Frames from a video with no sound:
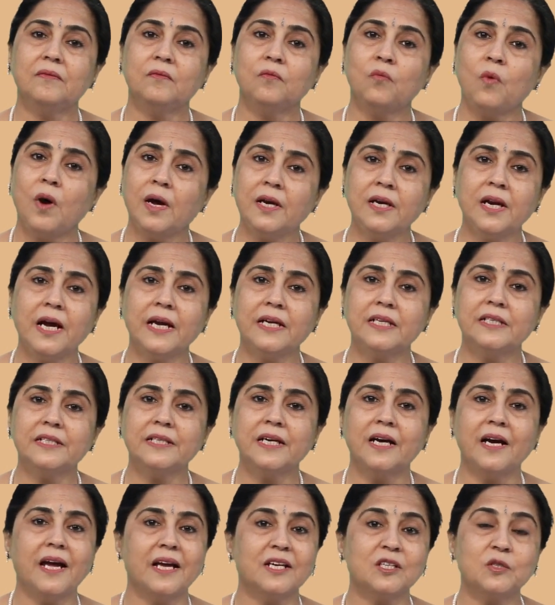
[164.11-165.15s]
one
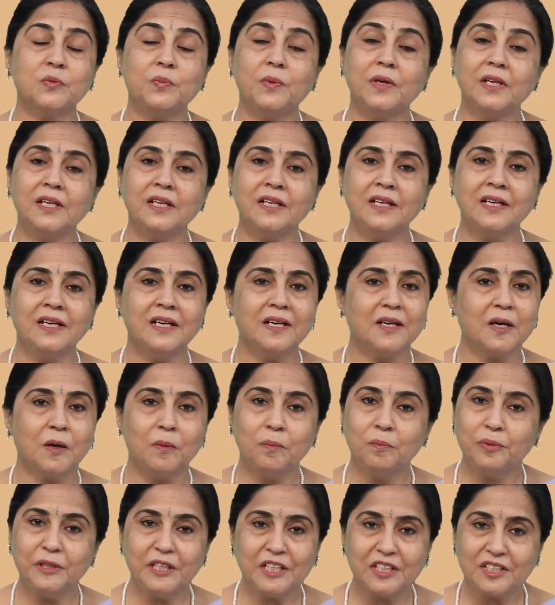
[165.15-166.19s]
idea has been
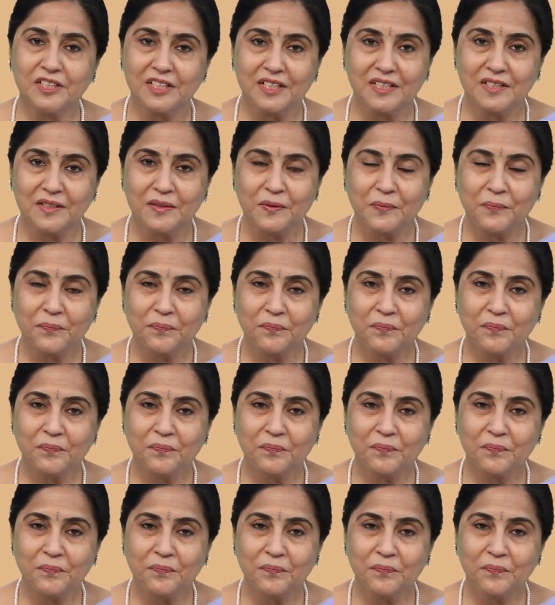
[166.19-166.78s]
completed.